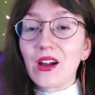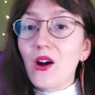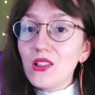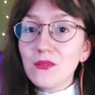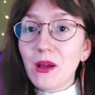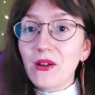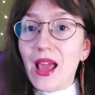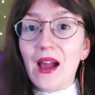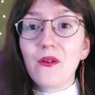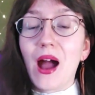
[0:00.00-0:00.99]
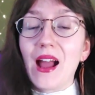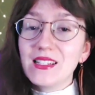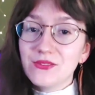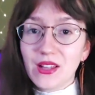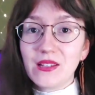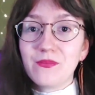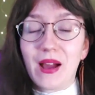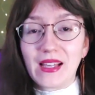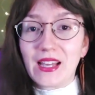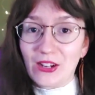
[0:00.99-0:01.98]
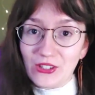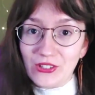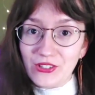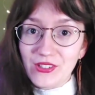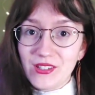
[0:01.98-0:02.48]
all about how I develop my characters.